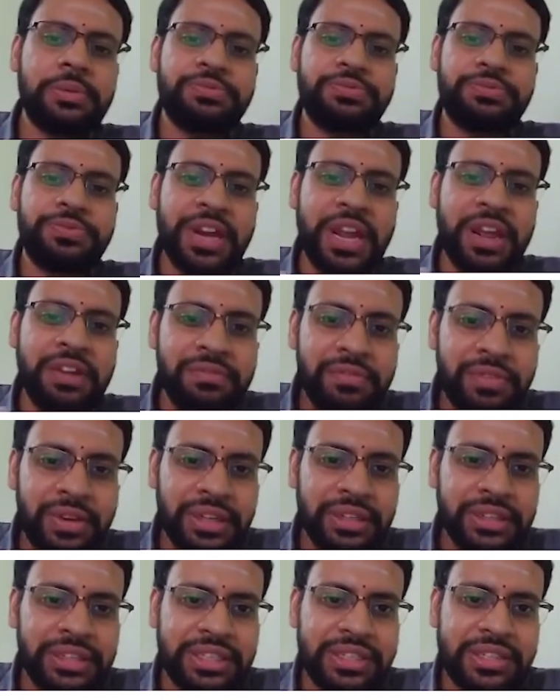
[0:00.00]

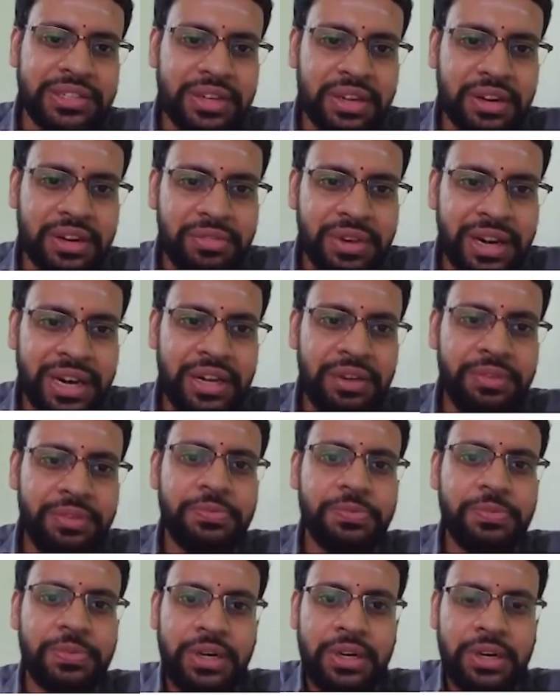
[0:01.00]
framework that is required
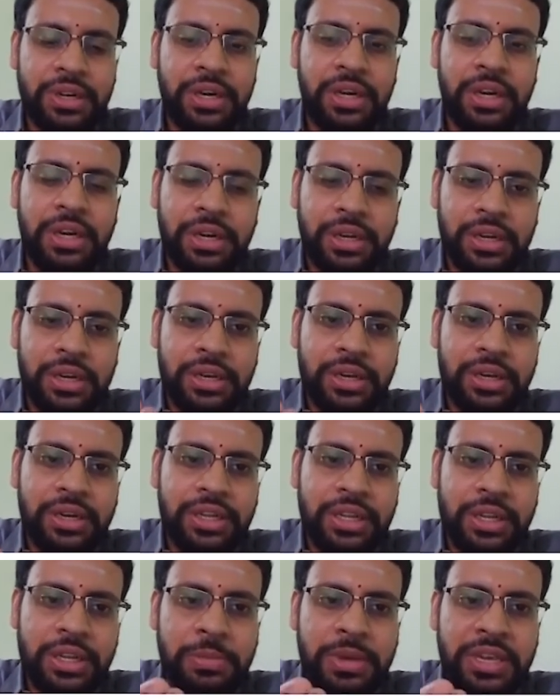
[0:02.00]
for
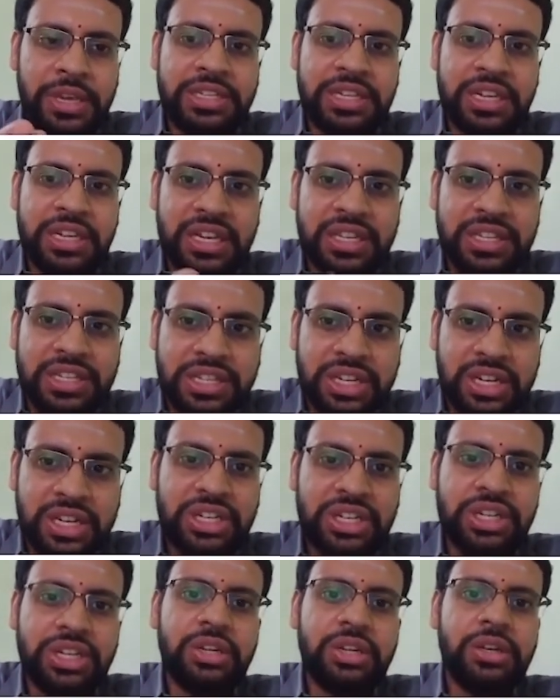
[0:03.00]
the image
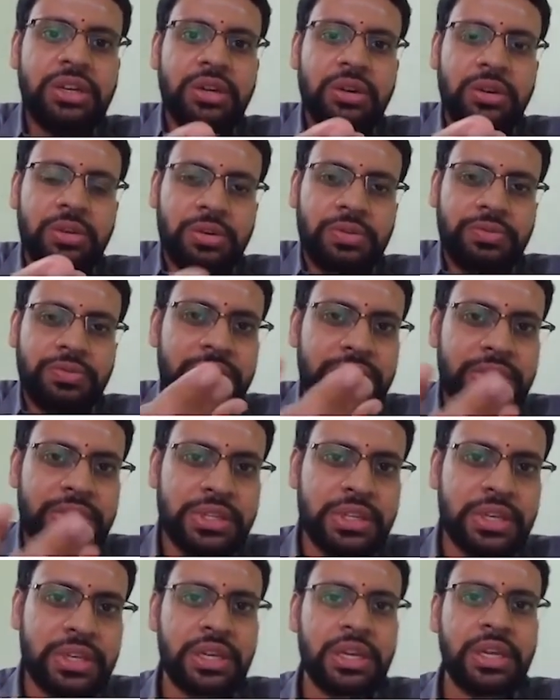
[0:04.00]
reconstruction of this
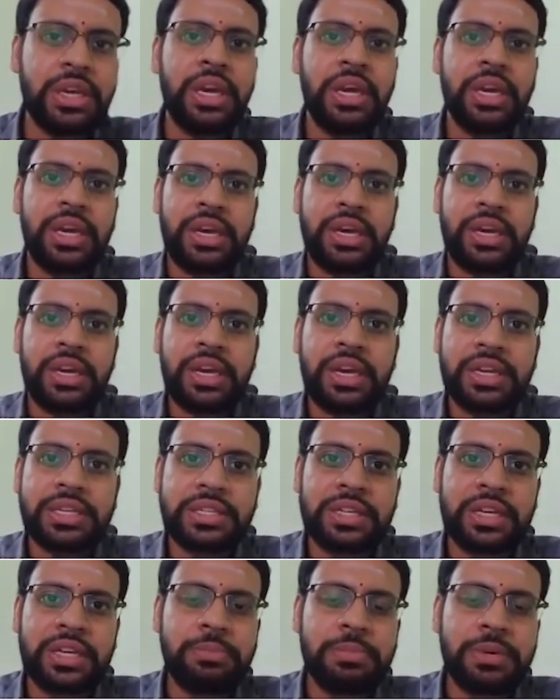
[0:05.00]

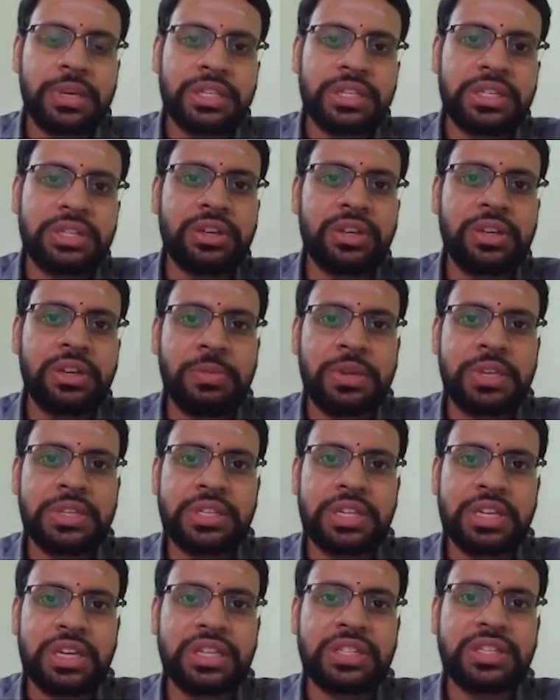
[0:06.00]
X-ray based image
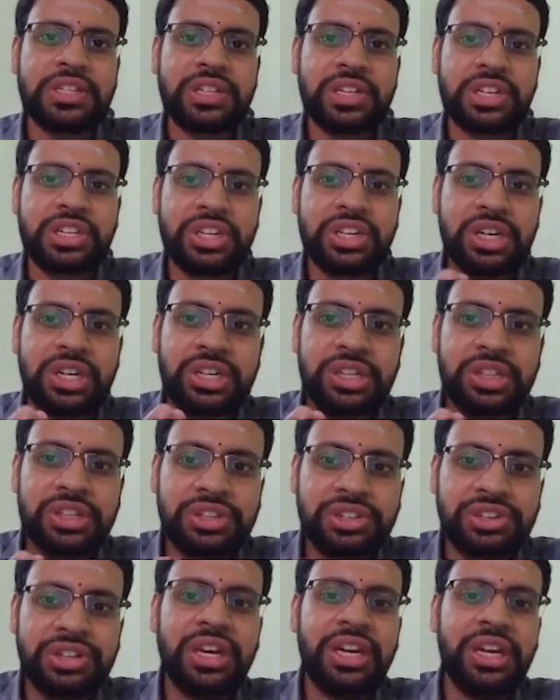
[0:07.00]
reconstruction in
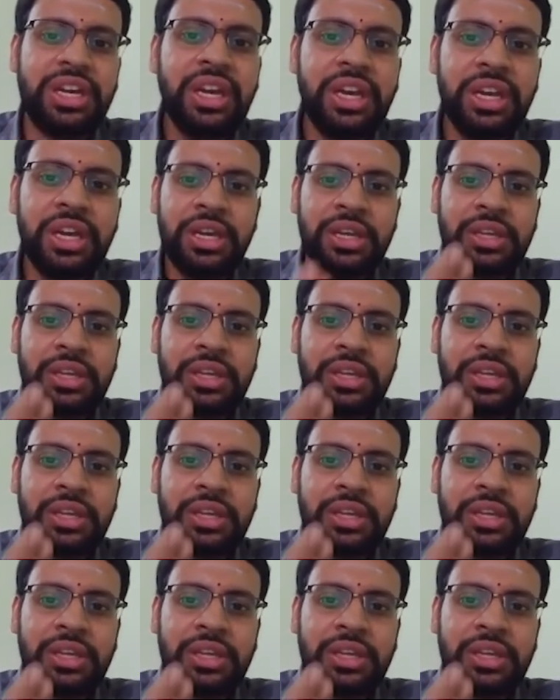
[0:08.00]
3D.